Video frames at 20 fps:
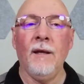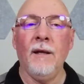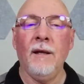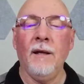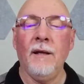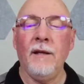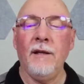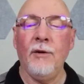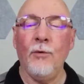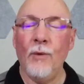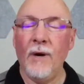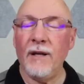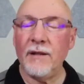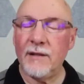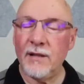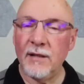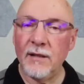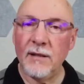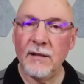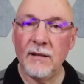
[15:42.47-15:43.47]
You want
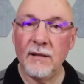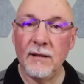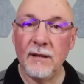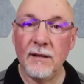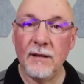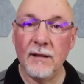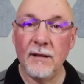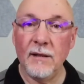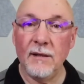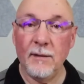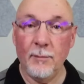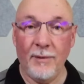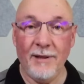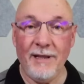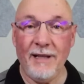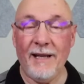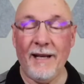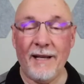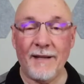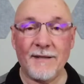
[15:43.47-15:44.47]
the
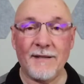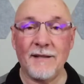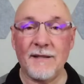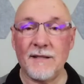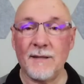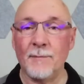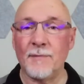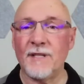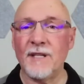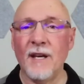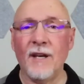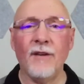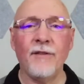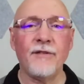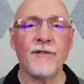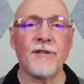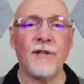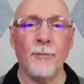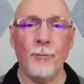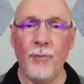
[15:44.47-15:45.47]
media assets themselves,
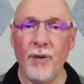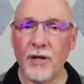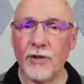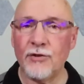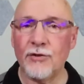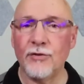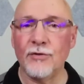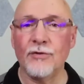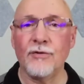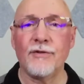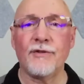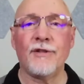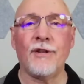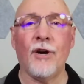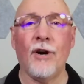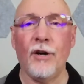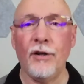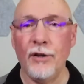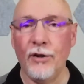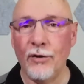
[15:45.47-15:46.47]
the pictures, the
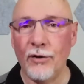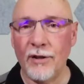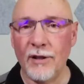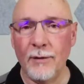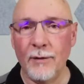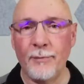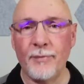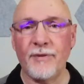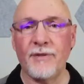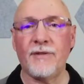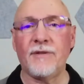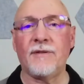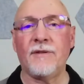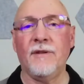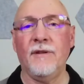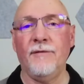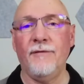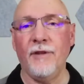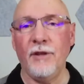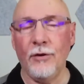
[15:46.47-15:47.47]
audio clips, the
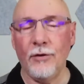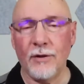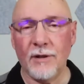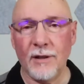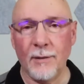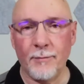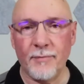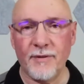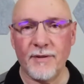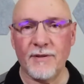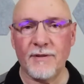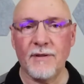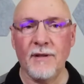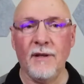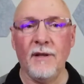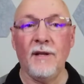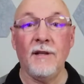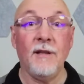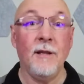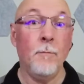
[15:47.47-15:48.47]
video clips,
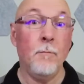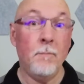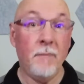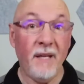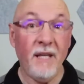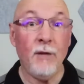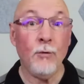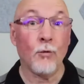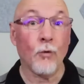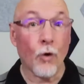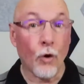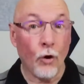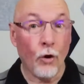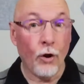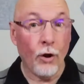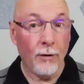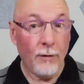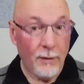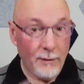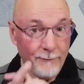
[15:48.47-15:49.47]
the
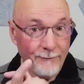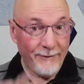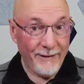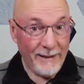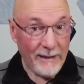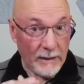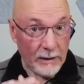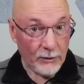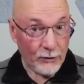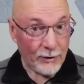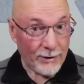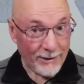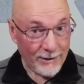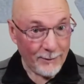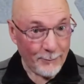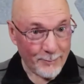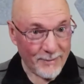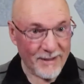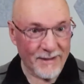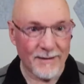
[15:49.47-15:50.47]
B-roll video
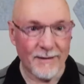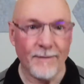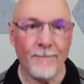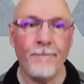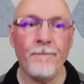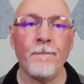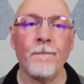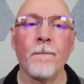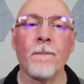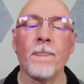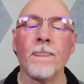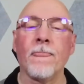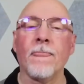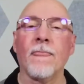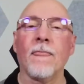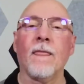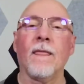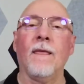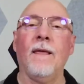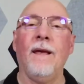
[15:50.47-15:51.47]
clips,
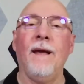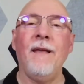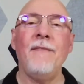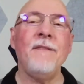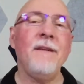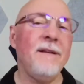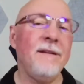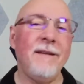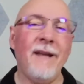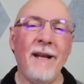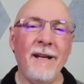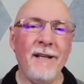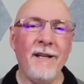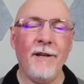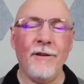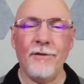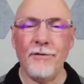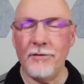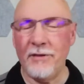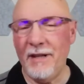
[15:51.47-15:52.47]
and then any
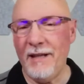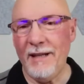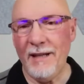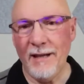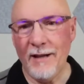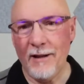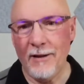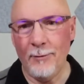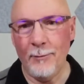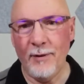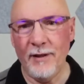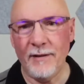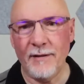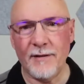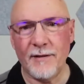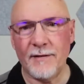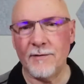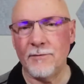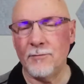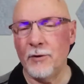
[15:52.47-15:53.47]
other key
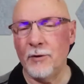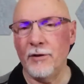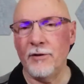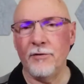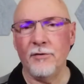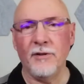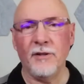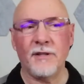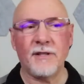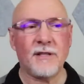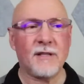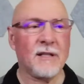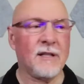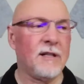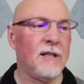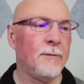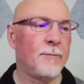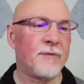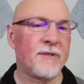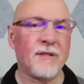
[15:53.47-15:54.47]
elements, whether it's
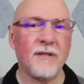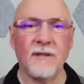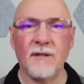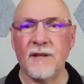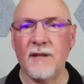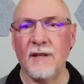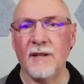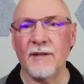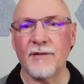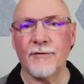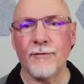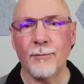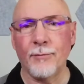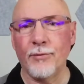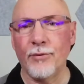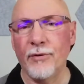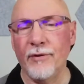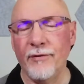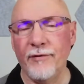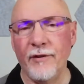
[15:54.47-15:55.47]
clips and things from
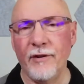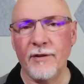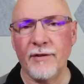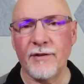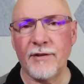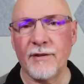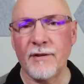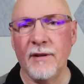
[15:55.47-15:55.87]
previous